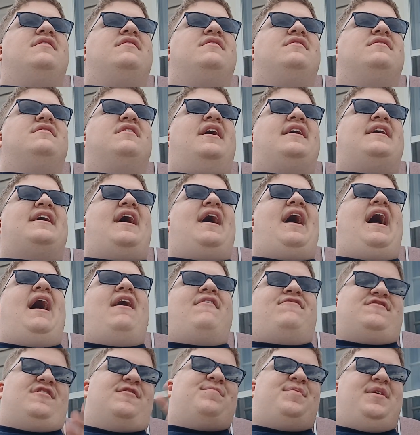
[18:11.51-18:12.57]
Like
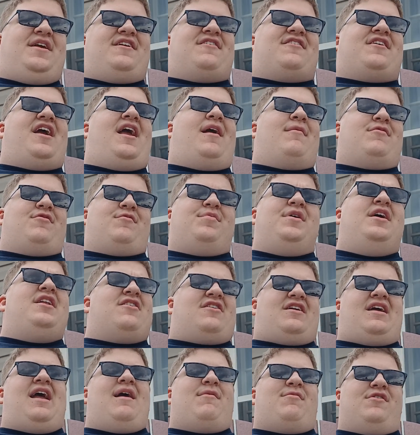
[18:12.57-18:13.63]
after Peter Gabriel,
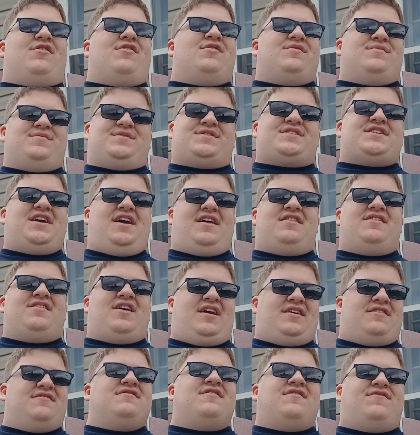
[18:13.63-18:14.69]
it was
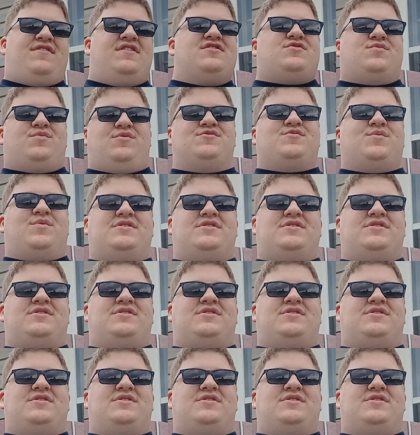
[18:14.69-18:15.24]
like the visuals were